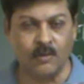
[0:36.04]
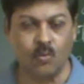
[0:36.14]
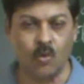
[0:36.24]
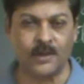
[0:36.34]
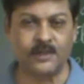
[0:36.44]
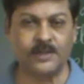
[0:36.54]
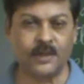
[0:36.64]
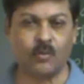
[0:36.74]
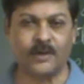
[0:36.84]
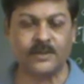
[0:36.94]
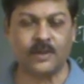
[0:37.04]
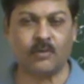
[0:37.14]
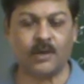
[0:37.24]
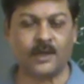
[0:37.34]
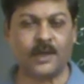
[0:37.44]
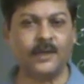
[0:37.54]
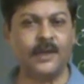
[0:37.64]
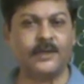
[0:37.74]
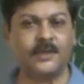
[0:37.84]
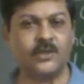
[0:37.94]
What is a quasi contract,
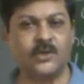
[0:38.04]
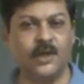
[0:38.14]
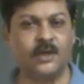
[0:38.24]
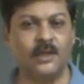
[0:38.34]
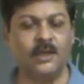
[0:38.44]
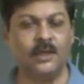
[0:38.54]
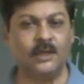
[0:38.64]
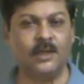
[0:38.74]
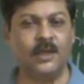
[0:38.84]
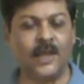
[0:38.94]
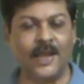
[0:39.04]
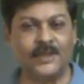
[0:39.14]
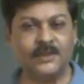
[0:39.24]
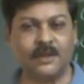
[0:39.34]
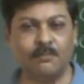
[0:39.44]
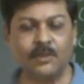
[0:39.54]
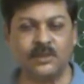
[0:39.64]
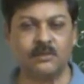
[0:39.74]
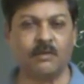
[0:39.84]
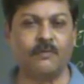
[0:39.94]
and state the
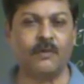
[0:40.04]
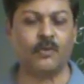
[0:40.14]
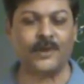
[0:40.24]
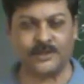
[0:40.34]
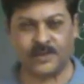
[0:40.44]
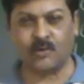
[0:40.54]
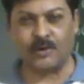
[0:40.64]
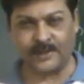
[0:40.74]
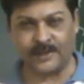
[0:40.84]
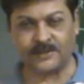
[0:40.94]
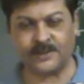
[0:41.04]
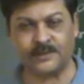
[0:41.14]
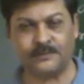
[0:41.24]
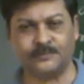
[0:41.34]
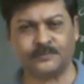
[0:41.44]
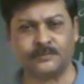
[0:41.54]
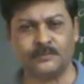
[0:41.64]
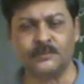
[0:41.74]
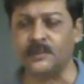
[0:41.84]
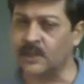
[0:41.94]
examples of quasi contracts.
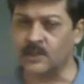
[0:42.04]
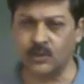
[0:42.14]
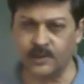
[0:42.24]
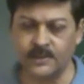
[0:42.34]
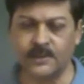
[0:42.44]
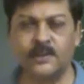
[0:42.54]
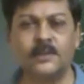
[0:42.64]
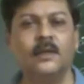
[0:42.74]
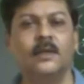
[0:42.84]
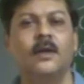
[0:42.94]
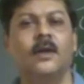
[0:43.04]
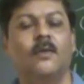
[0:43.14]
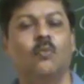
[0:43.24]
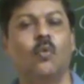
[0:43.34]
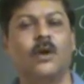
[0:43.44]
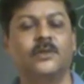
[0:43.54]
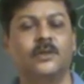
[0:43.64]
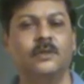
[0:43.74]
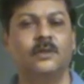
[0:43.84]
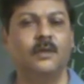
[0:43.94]
So this is what
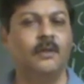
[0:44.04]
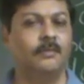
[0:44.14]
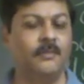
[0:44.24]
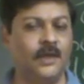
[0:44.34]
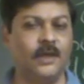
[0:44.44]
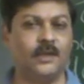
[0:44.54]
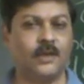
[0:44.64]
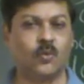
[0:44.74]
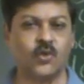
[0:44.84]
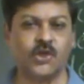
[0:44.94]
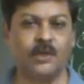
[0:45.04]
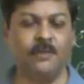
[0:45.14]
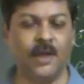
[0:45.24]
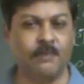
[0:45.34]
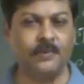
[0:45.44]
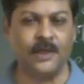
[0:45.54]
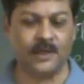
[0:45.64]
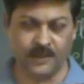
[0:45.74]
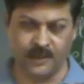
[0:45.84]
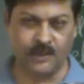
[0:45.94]
mainly the question may appear
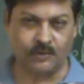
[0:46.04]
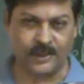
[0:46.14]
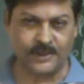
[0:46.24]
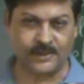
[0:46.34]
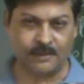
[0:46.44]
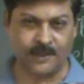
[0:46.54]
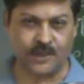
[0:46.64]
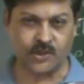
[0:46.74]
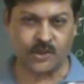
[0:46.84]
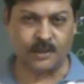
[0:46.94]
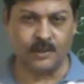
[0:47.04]
in your examination.